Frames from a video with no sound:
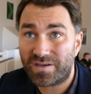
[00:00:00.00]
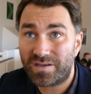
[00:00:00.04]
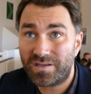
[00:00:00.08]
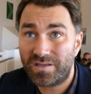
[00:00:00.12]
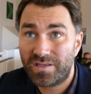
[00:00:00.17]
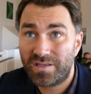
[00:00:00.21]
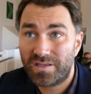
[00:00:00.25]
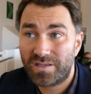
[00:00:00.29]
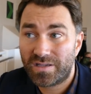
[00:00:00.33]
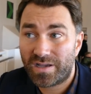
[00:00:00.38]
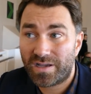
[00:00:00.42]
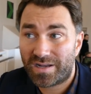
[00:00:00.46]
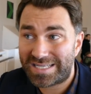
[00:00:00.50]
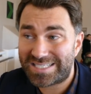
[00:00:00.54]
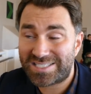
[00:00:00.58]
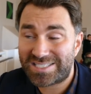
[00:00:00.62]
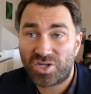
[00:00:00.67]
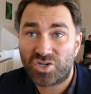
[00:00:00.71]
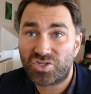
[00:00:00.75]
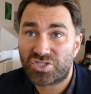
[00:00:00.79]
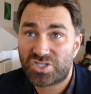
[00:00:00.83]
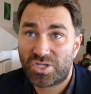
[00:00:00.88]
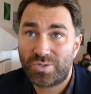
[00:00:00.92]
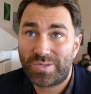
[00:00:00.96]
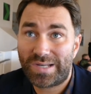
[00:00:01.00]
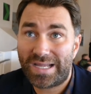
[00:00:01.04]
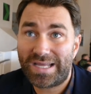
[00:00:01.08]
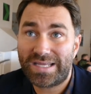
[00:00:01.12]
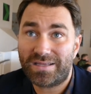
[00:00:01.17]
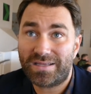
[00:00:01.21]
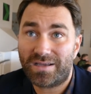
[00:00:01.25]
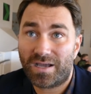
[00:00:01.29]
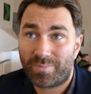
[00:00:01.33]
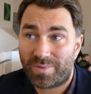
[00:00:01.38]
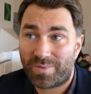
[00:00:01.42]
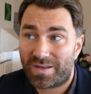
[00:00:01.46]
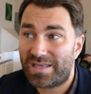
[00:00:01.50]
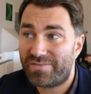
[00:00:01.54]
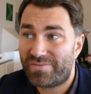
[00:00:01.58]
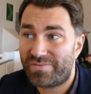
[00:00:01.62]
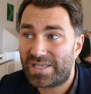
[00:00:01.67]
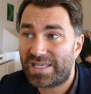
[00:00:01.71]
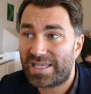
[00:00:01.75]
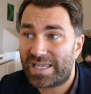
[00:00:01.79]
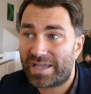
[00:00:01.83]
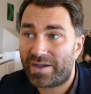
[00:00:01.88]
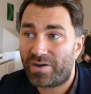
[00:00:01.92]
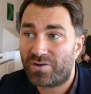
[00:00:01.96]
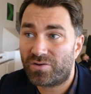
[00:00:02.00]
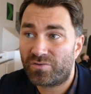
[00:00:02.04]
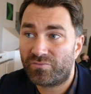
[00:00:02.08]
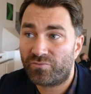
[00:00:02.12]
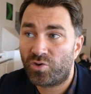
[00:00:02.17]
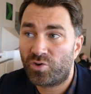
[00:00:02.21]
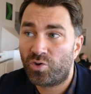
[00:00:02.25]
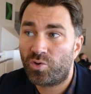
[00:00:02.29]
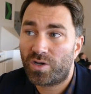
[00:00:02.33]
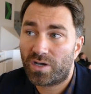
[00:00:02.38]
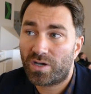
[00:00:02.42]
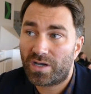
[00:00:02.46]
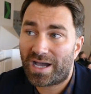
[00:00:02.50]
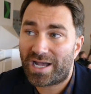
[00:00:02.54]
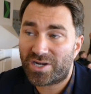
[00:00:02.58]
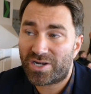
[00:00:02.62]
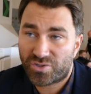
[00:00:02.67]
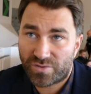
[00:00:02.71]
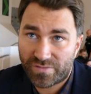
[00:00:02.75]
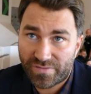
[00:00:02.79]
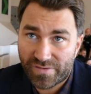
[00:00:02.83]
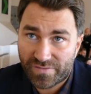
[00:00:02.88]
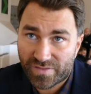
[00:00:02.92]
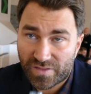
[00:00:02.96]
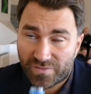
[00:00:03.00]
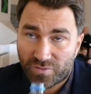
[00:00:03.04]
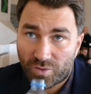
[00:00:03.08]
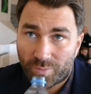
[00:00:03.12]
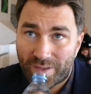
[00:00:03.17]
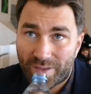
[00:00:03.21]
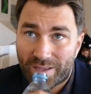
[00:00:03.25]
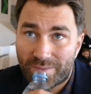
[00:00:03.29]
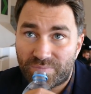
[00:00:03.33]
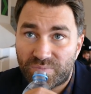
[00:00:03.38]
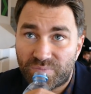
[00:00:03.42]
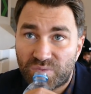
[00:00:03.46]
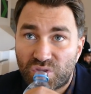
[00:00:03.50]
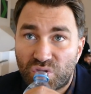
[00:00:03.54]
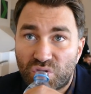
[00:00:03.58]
And it's not too late. I believe he can go on and rule at 154 pounds.